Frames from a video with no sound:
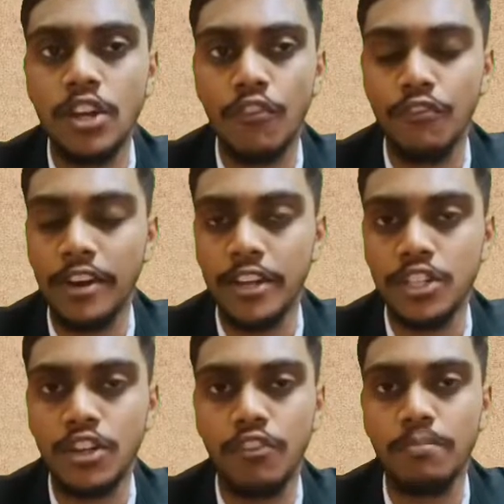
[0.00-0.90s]
of
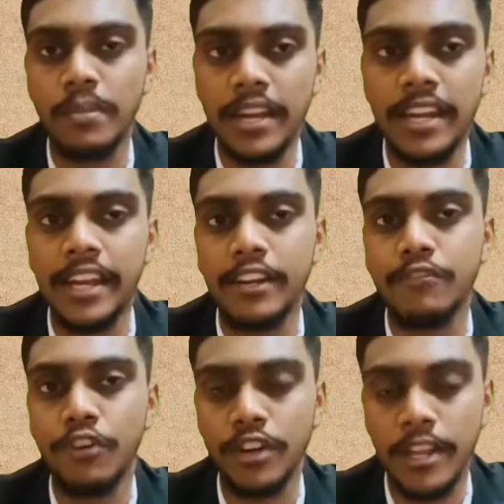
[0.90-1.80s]
Federation of Malay
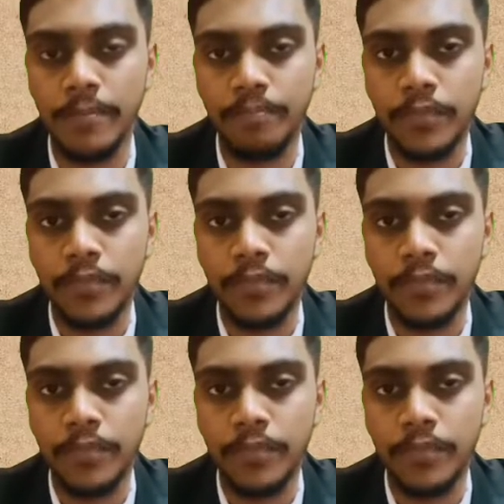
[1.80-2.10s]
1948.